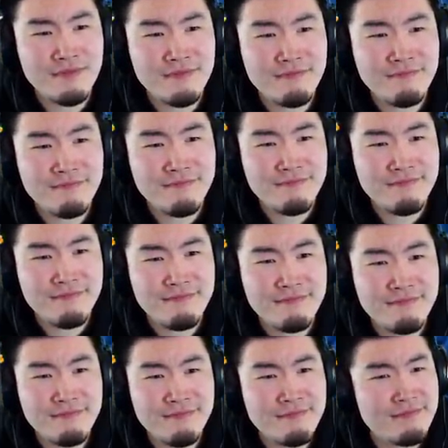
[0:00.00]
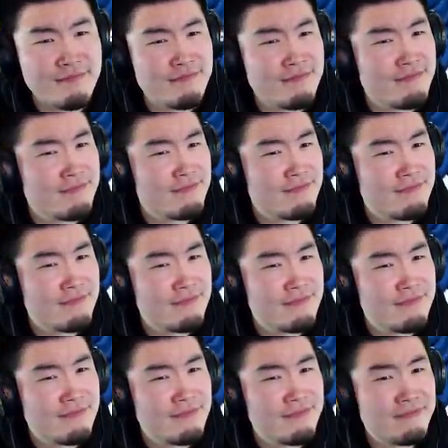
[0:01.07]

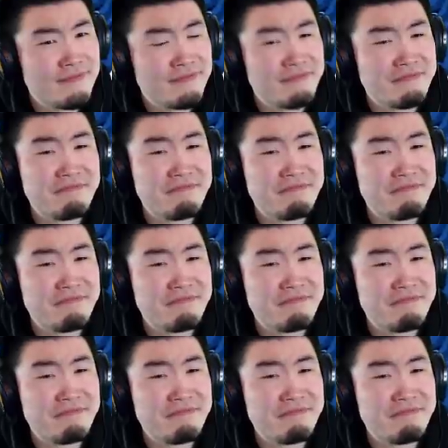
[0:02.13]
Nothing is said.